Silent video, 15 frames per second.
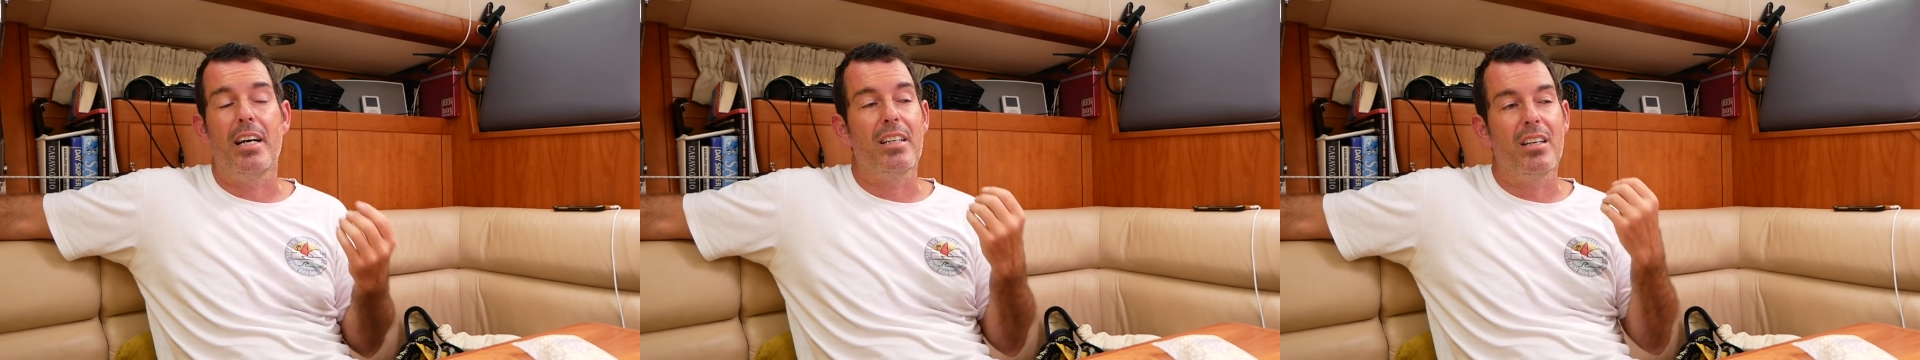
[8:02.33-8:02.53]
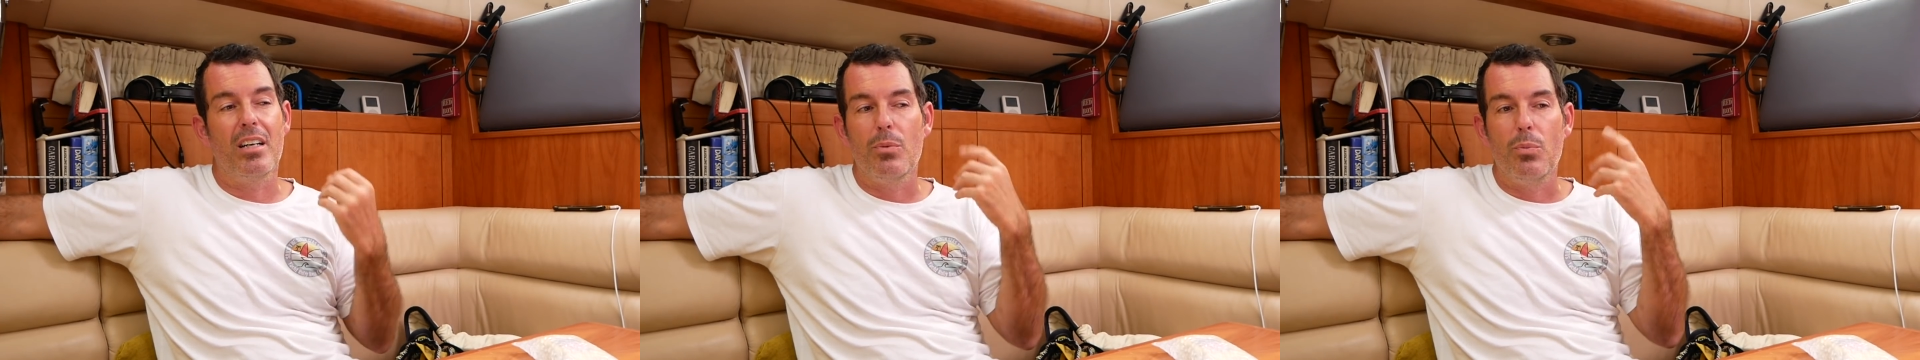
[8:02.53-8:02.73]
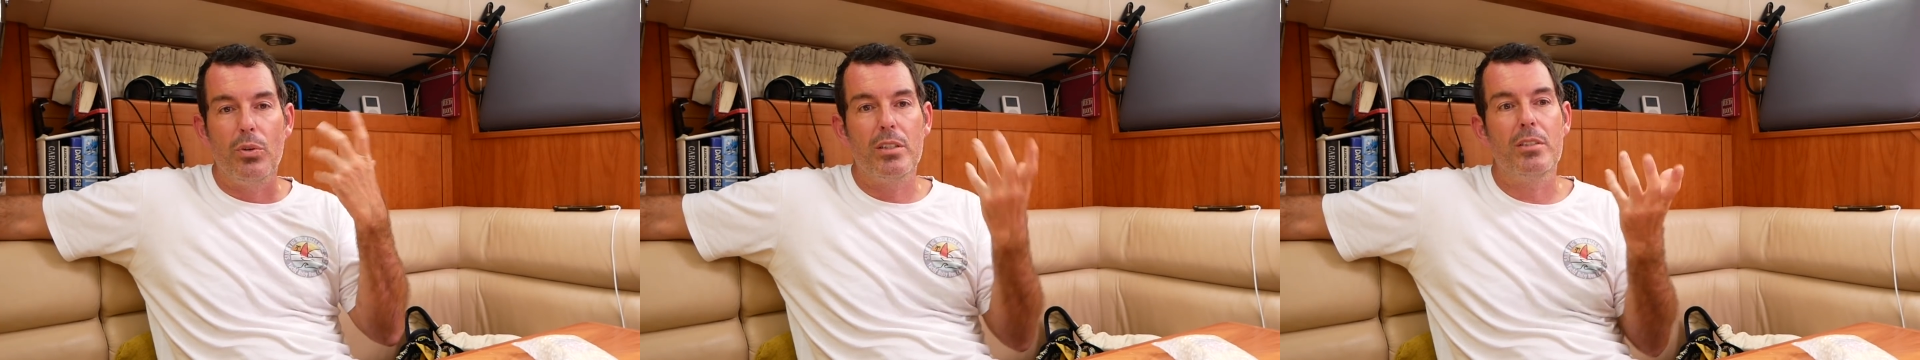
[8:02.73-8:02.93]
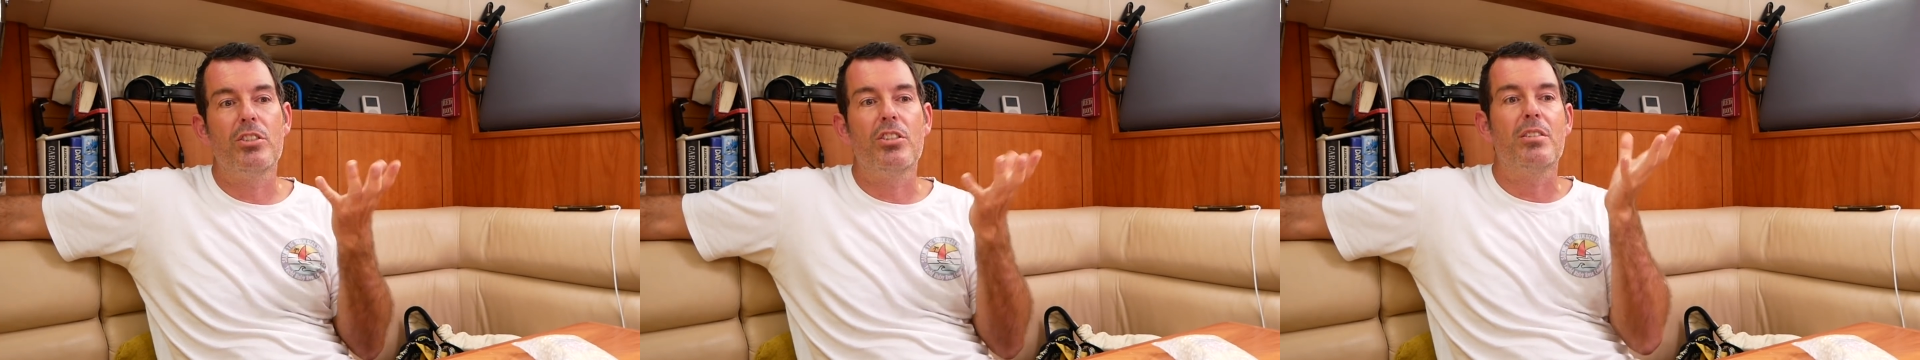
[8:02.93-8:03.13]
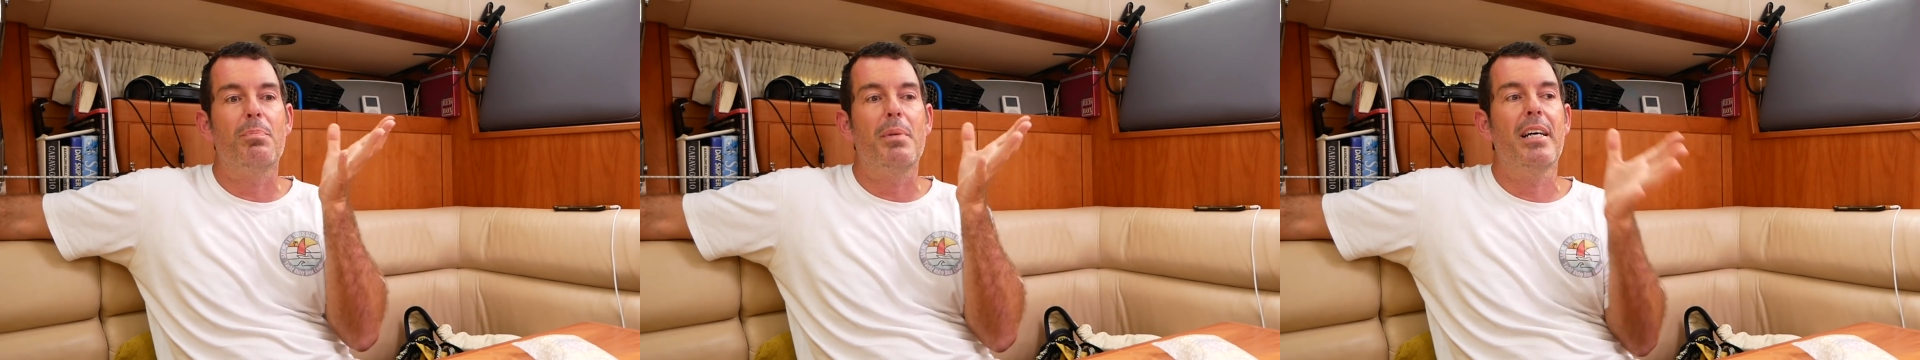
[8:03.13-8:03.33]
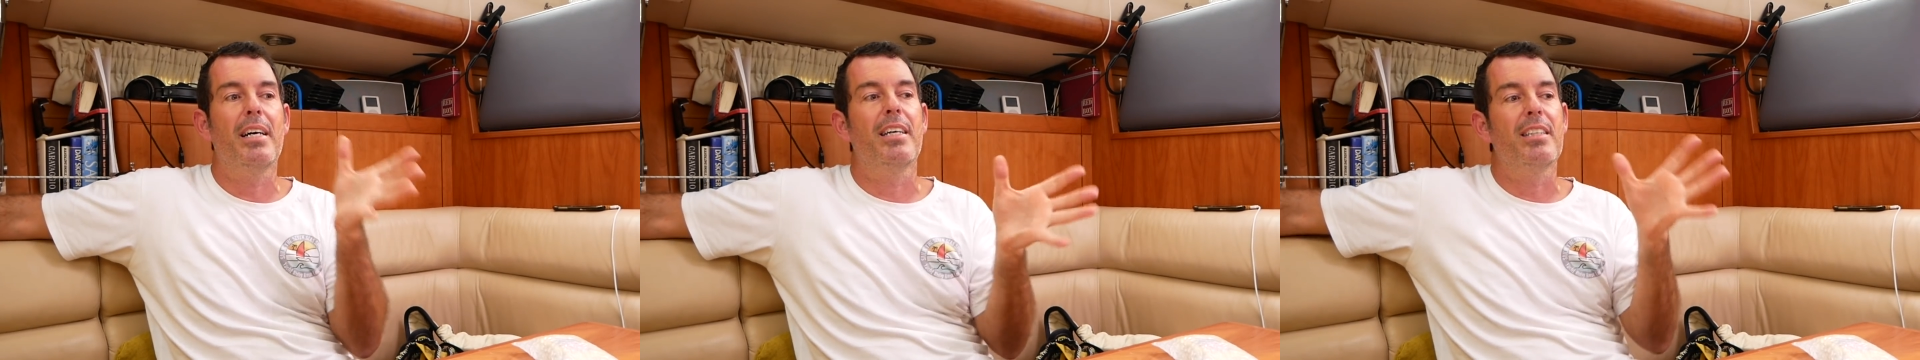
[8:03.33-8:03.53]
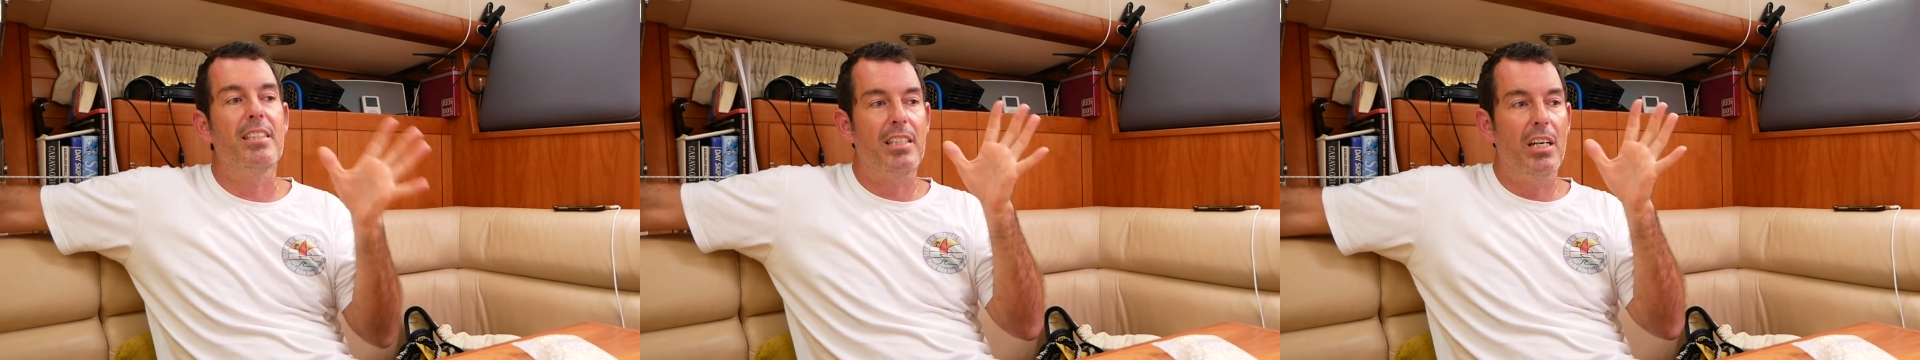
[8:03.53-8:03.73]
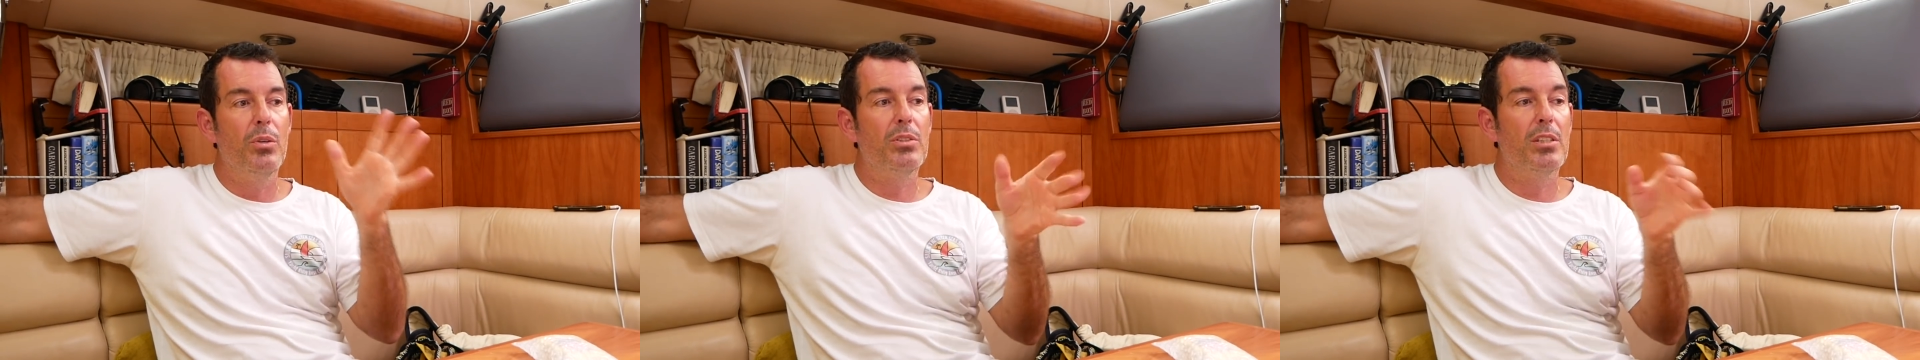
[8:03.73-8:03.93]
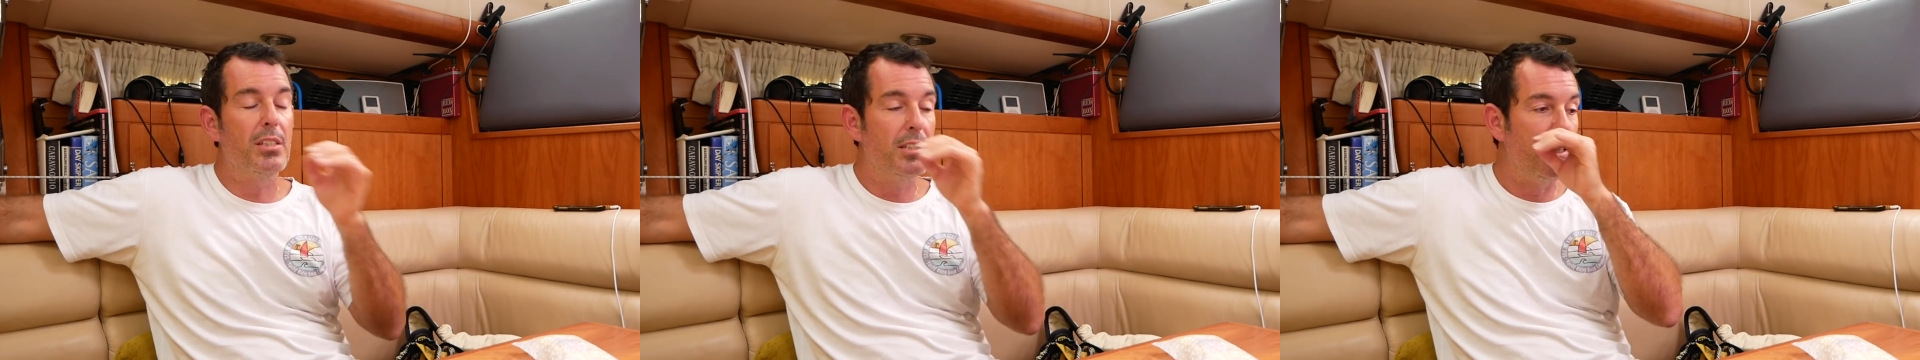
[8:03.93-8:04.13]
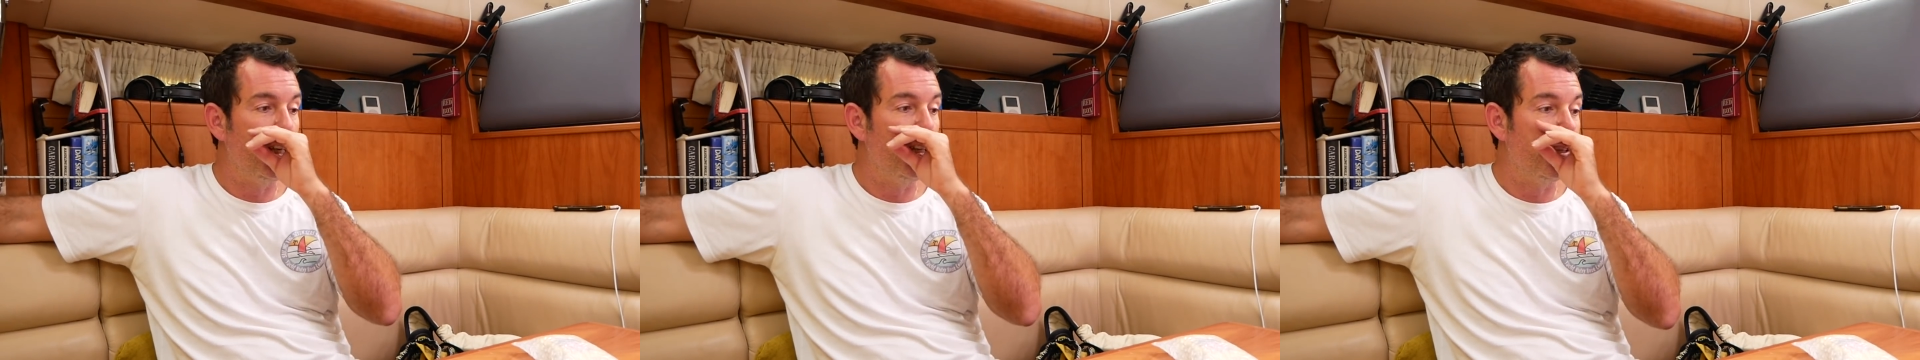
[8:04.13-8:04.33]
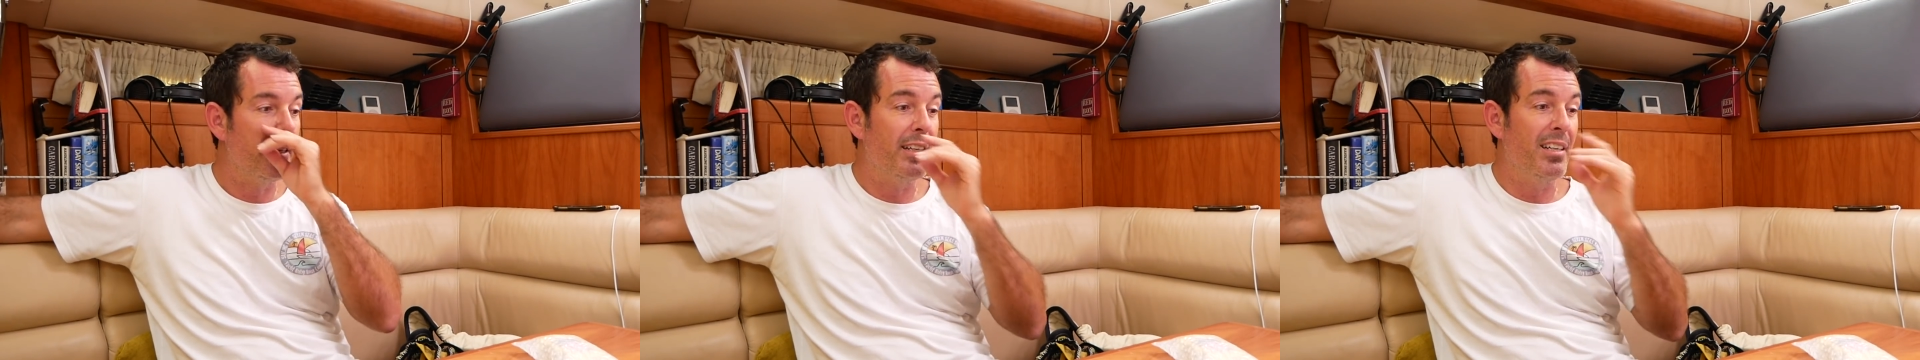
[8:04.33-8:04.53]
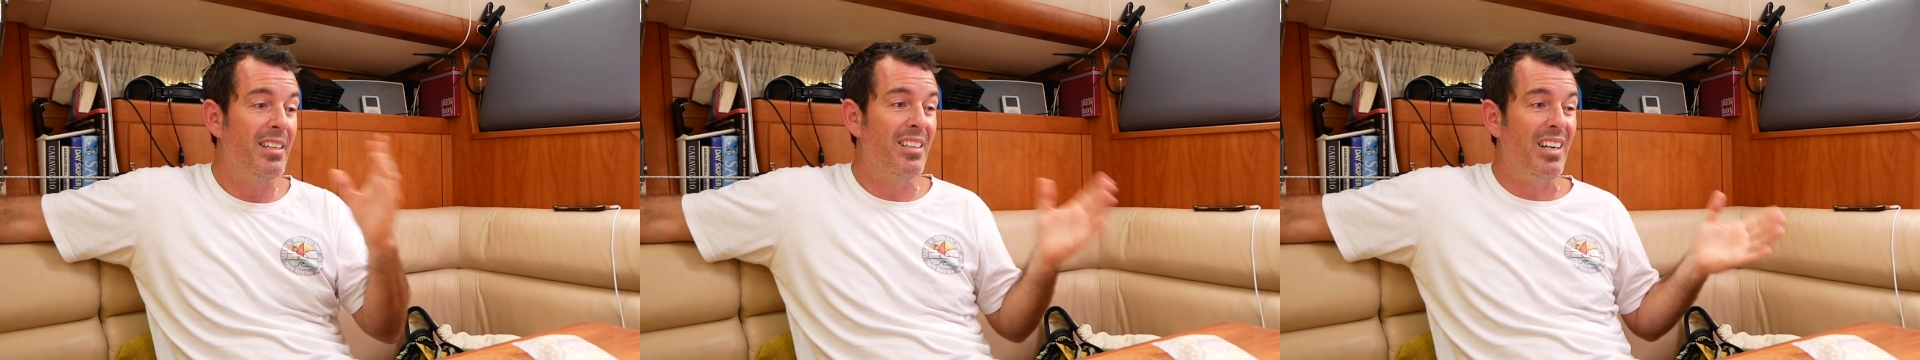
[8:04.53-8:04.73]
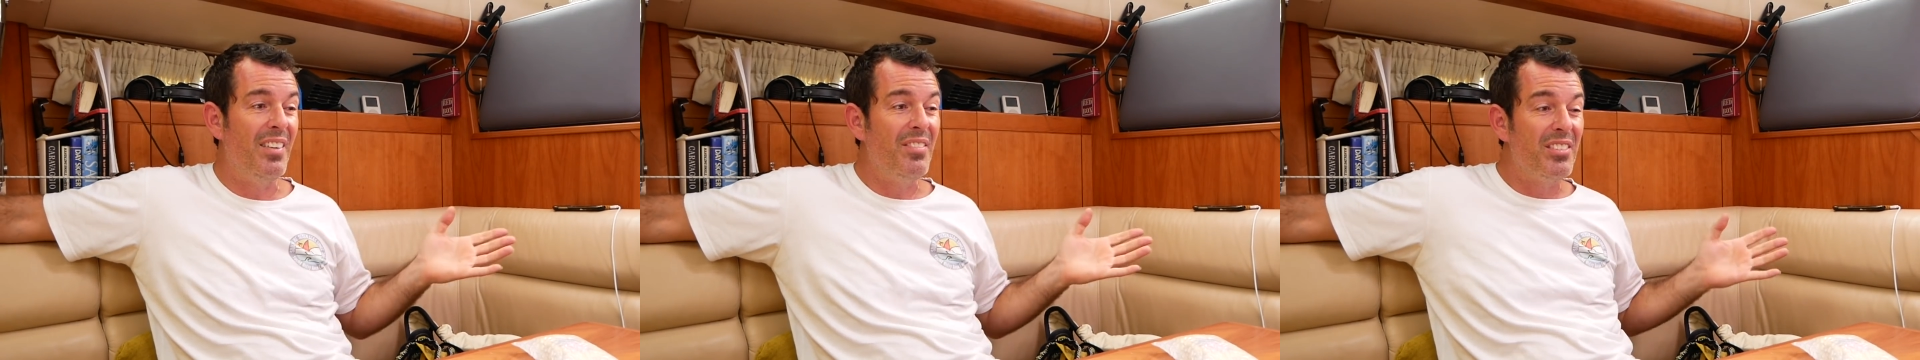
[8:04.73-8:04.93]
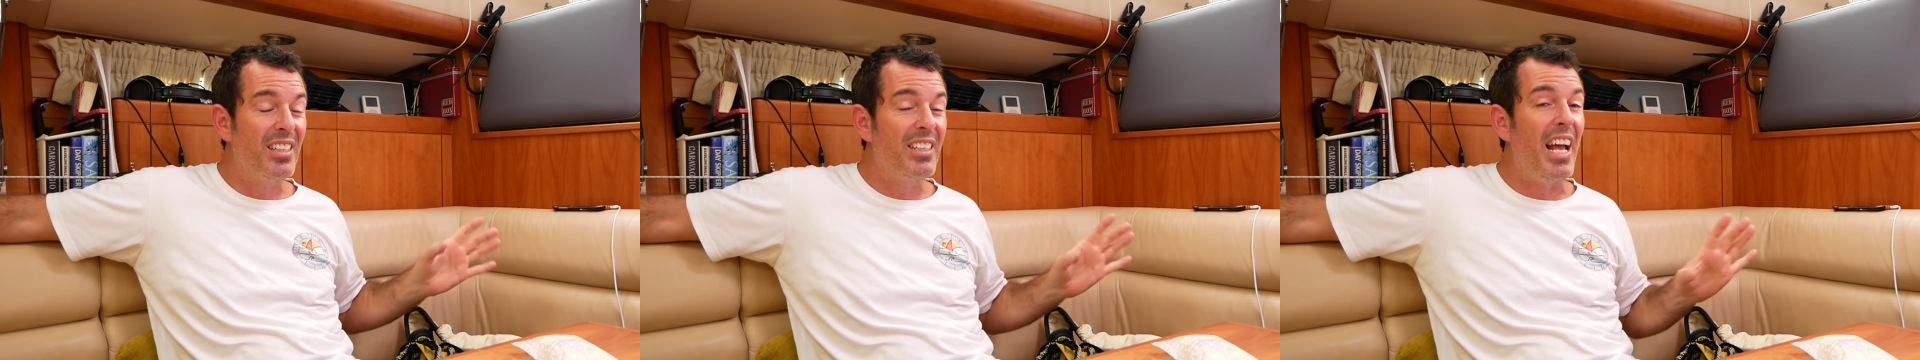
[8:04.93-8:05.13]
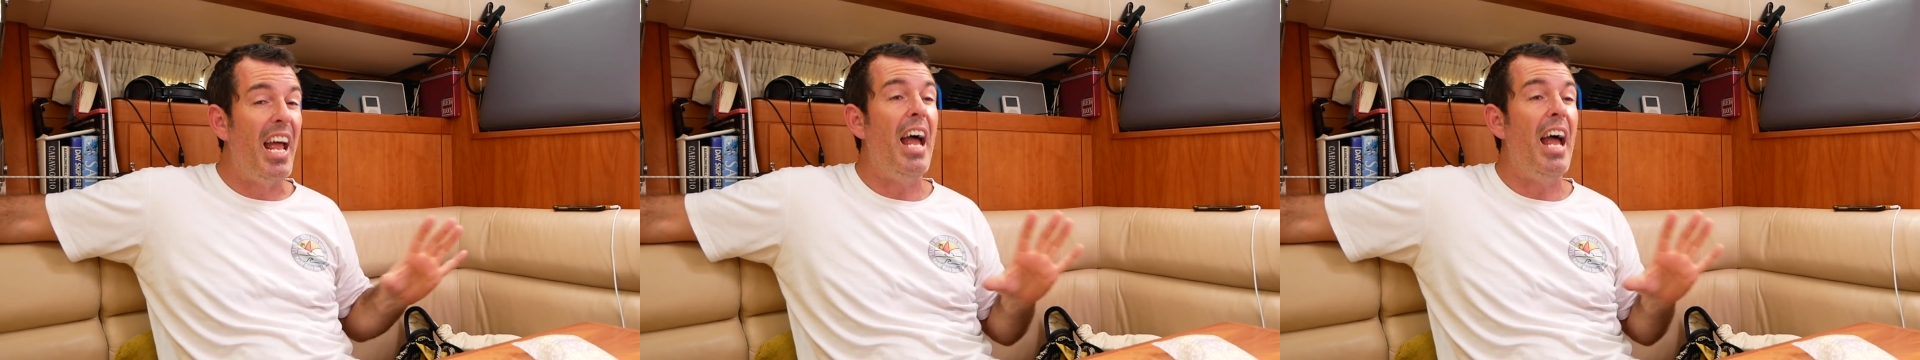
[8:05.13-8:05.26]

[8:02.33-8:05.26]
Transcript: and I want to just be able to go to sea thinking I've done